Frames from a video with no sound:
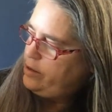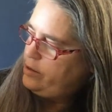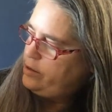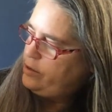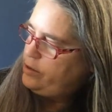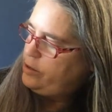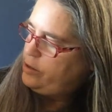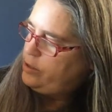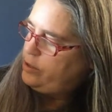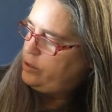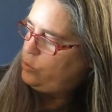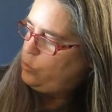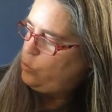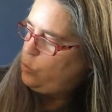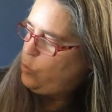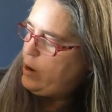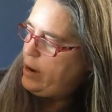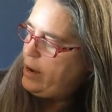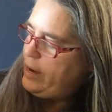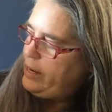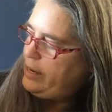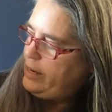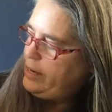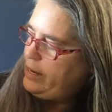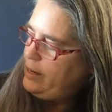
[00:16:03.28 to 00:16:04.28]
Just
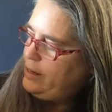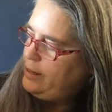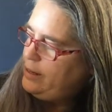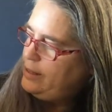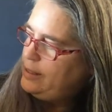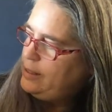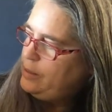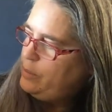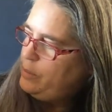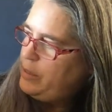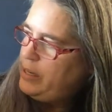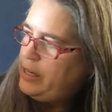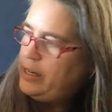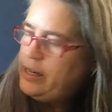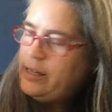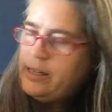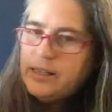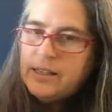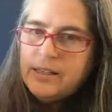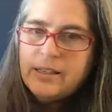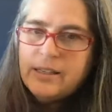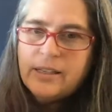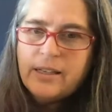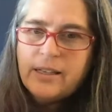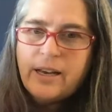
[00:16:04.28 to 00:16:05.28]
waiting to be
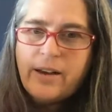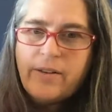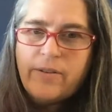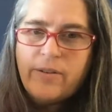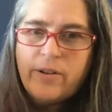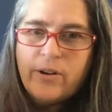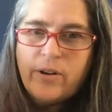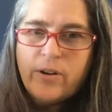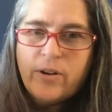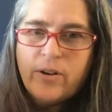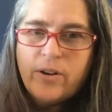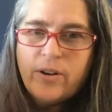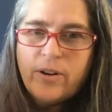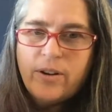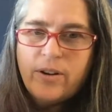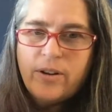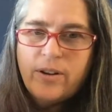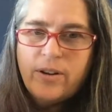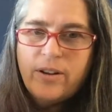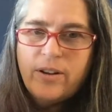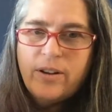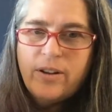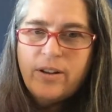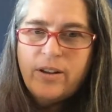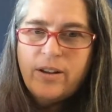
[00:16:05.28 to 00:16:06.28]
discovered. Look
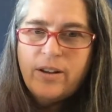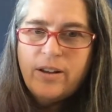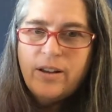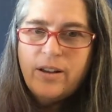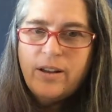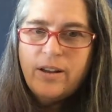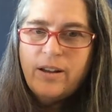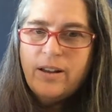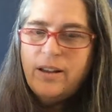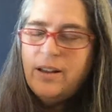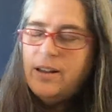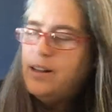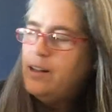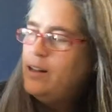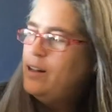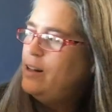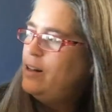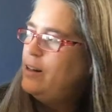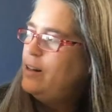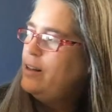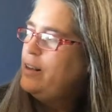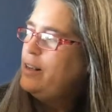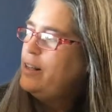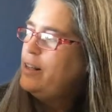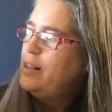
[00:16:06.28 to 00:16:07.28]

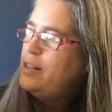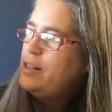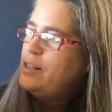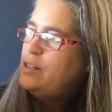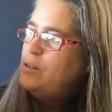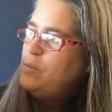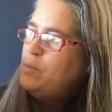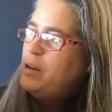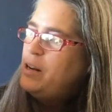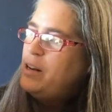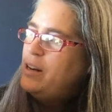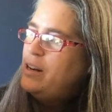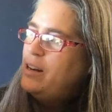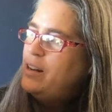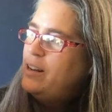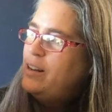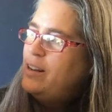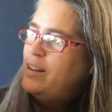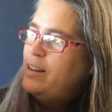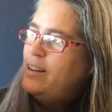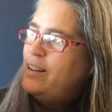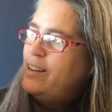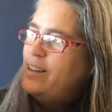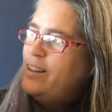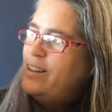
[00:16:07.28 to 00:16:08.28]
at this one.
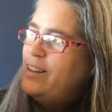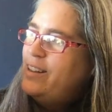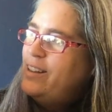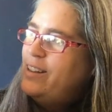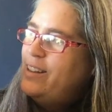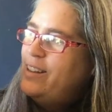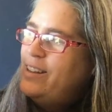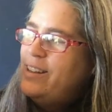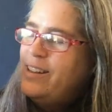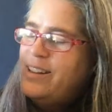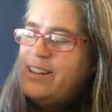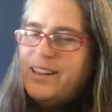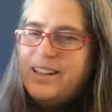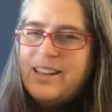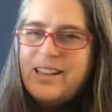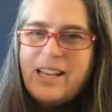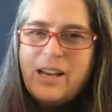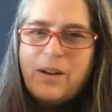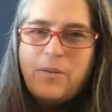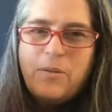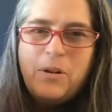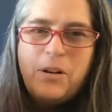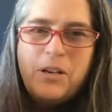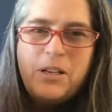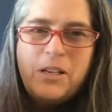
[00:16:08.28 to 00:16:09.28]

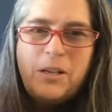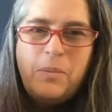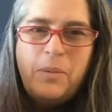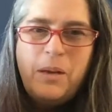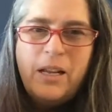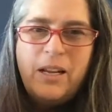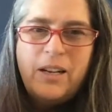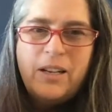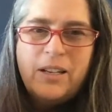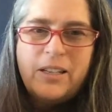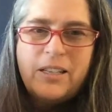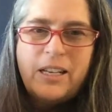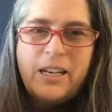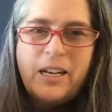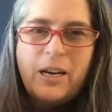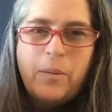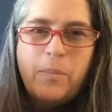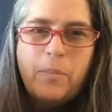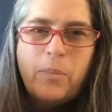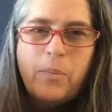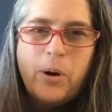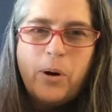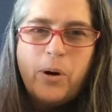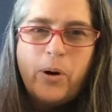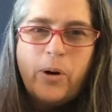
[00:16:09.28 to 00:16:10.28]
That one to me looks like a
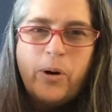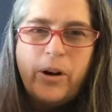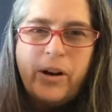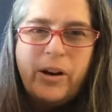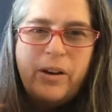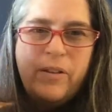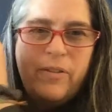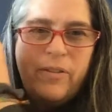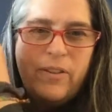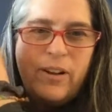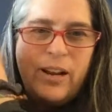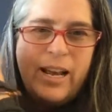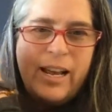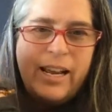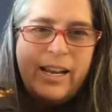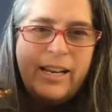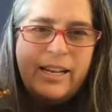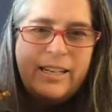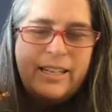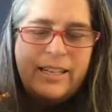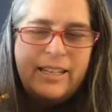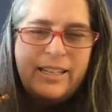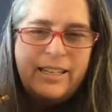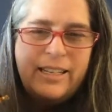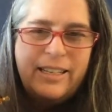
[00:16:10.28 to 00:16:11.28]
bird in
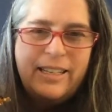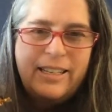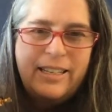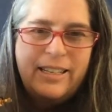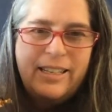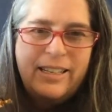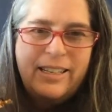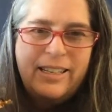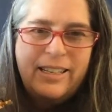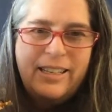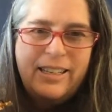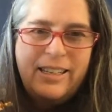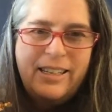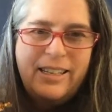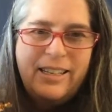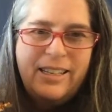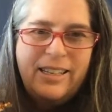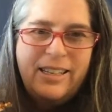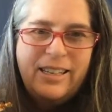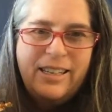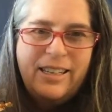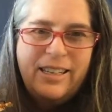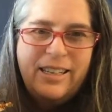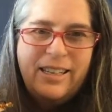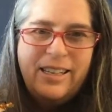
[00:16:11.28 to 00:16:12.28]
flight.
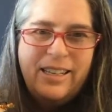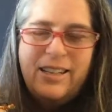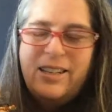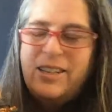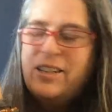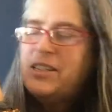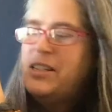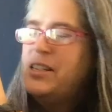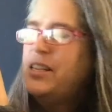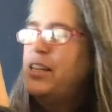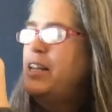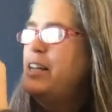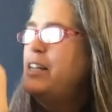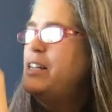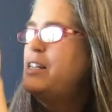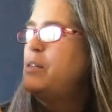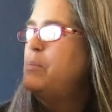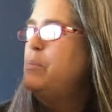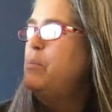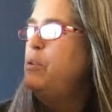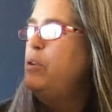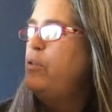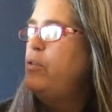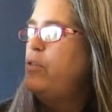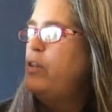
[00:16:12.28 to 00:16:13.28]
Looks like it's
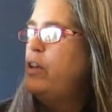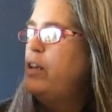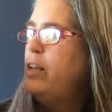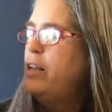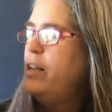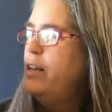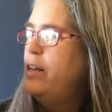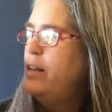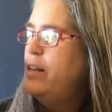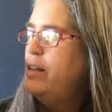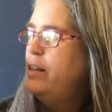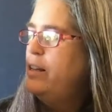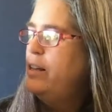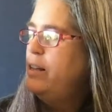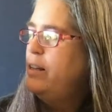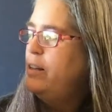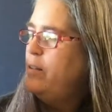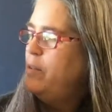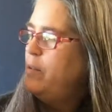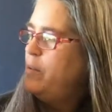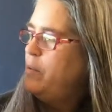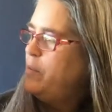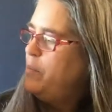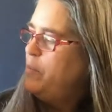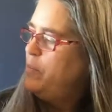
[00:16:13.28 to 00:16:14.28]
moving.
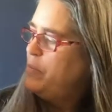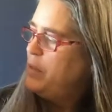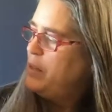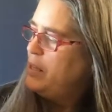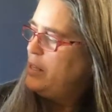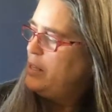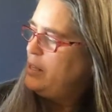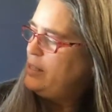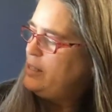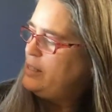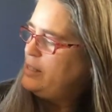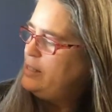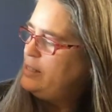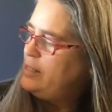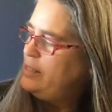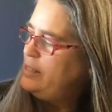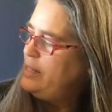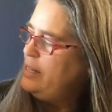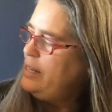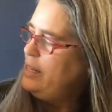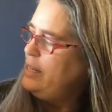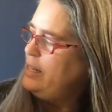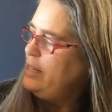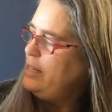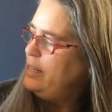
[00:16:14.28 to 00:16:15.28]

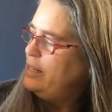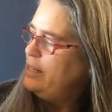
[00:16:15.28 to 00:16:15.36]
Z.